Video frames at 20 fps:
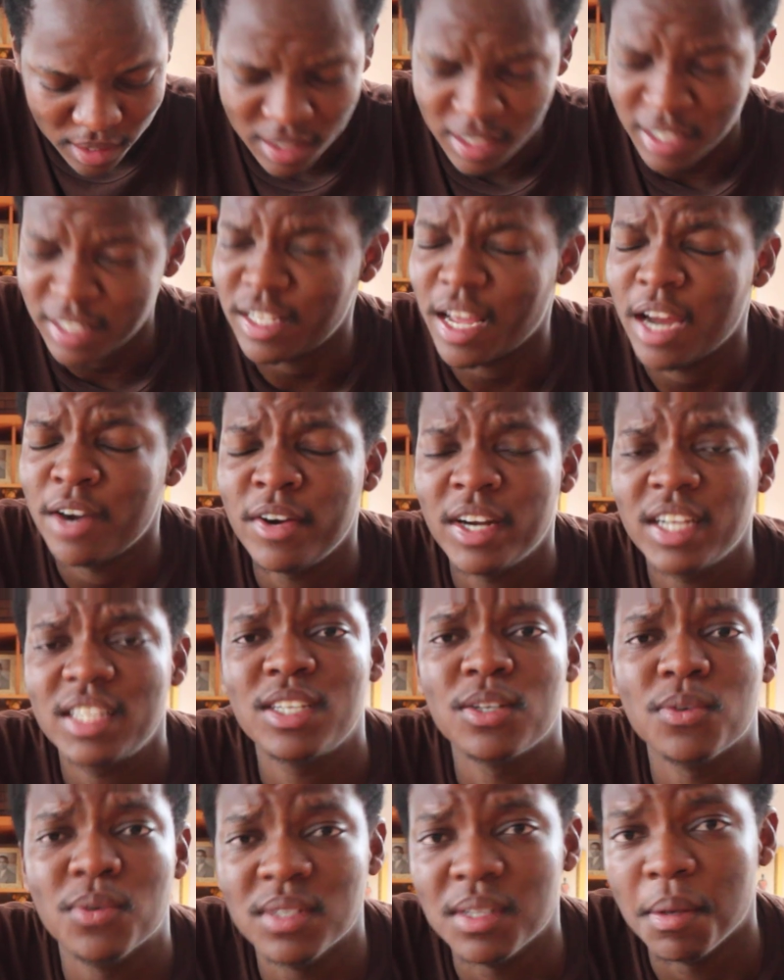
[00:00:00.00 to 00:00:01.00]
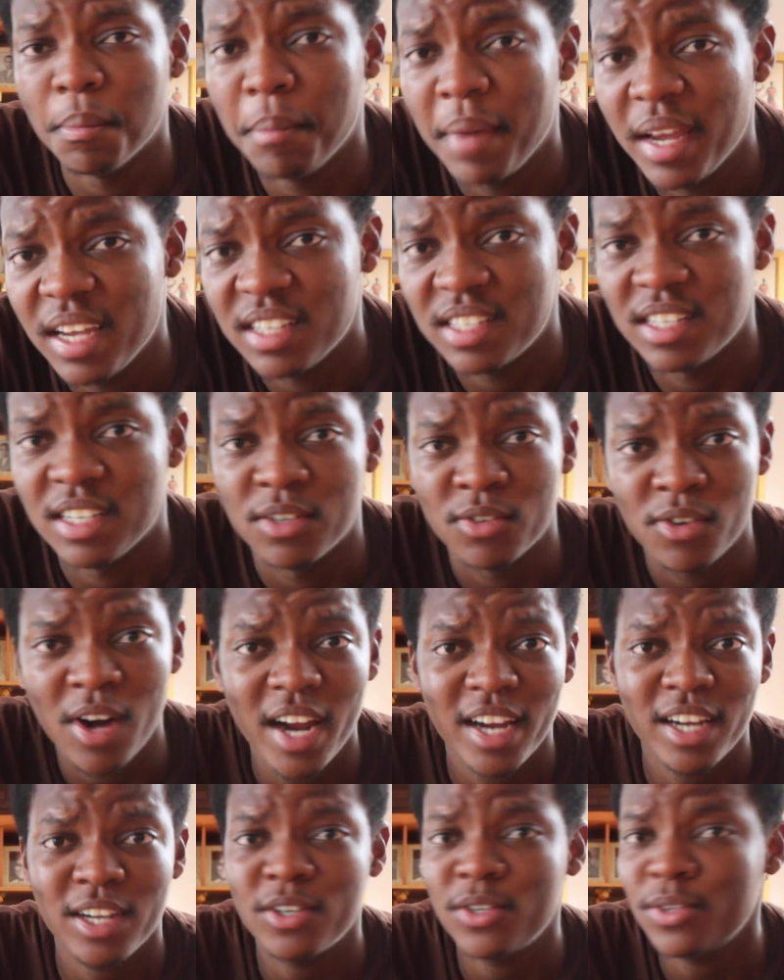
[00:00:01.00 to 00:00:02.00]
The directing was amazing.
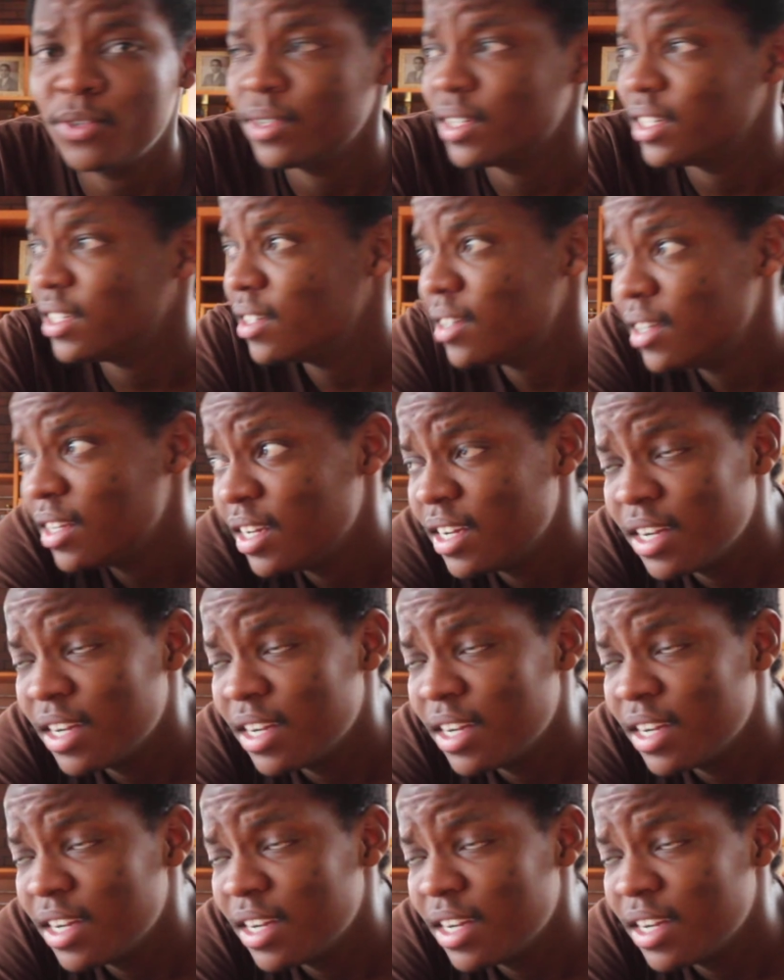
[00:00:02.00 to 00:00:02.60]
Ryan Coogler